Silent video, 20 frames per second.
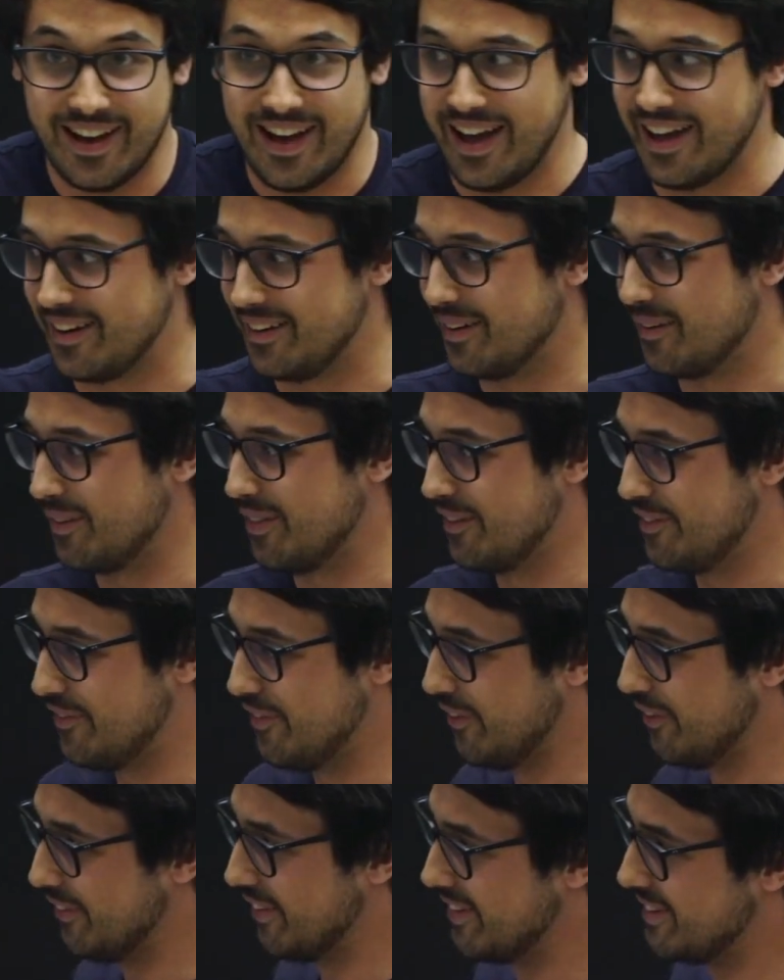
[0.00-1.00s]
I don't know, the
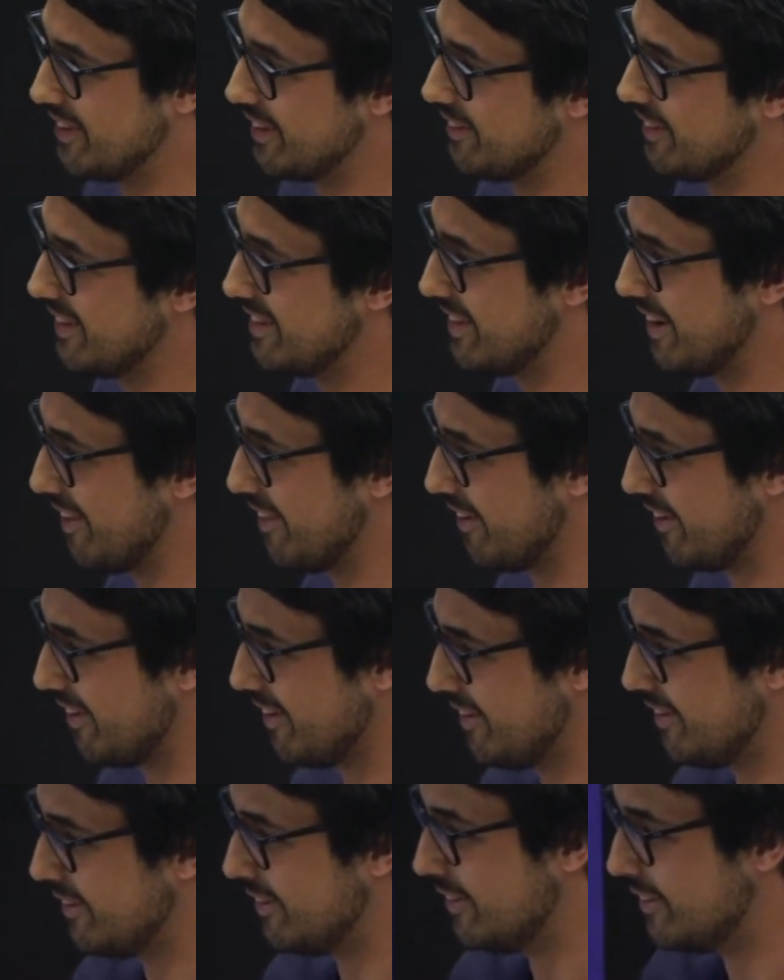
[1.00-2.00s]
fullness of each other.